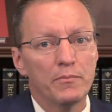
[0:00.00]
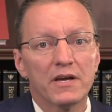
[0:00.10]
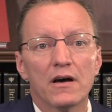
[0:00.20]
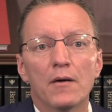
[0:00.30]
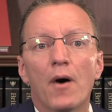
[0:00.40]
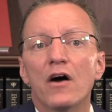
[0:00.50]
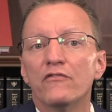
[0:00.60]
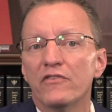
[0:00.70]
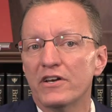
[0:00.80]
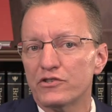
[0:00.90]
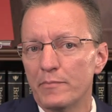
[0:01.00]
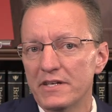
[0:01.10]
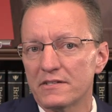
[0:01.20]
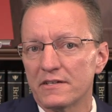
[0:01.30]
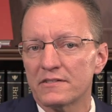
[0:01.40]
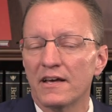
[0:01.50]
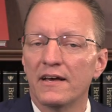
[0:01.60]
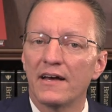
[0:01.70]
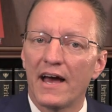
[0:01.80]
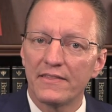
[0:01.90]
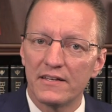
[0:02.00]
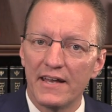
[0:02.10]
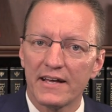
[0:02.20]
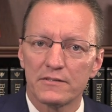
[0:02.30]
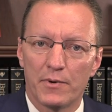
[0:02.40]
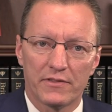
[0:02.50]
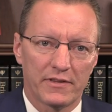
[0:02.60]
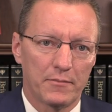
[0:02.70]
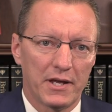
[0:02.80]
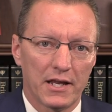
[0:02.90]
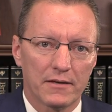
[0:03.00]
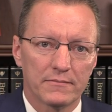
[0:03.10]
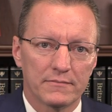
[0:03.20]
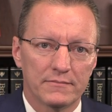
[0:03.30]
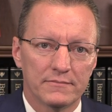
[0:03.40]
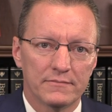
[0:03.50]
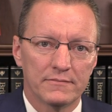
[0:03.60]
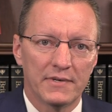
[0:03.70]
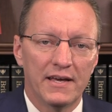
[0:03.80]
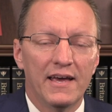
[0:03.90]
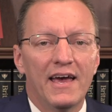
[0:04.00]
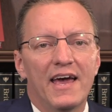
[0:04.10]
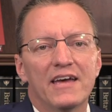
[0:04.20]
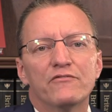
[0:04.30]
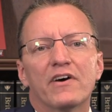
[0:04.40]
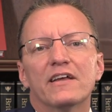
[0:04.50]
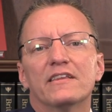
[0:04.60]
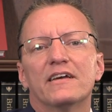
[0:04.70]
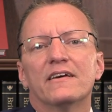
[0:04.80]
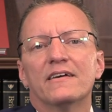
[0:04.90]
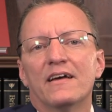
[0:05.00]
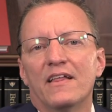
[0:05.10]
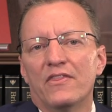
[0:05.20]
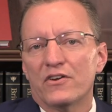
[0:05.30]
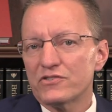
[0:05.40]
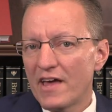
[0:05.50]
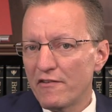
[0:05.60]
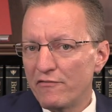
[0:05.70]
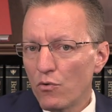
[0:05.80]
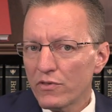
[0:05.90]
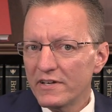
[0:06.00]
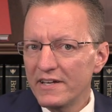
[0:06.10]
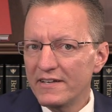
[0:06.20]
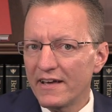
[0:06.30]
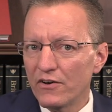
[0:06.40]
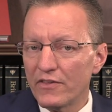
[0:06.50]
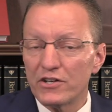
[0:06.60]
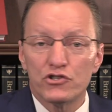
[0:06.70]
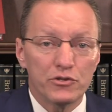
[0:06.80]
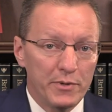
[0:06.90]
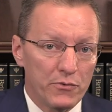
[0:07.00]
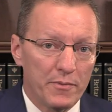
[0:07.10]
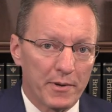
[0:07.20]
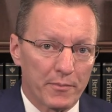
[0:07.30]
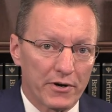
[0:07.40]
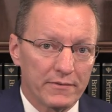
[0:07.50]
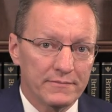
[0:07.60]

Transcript: become unfinished business at the next monthly meeting. And finally, there's that 4th detail that should be remembered,